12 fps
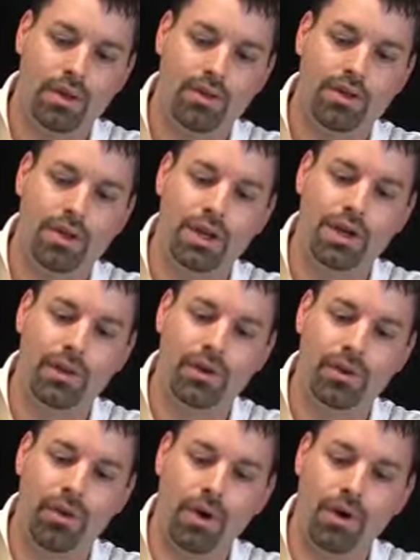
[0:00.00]
You can hear
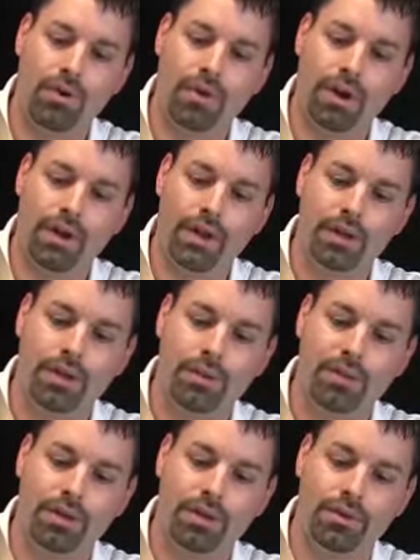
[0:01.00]
the water running into
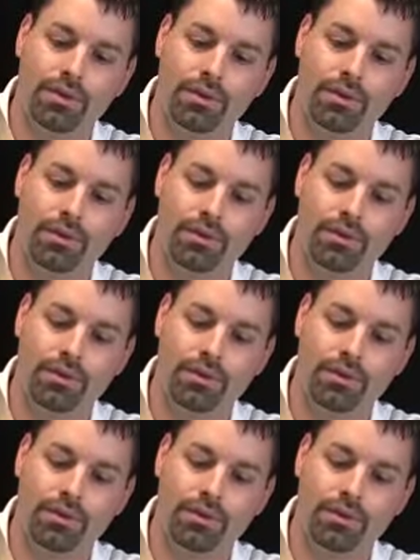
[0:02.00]
the balloon.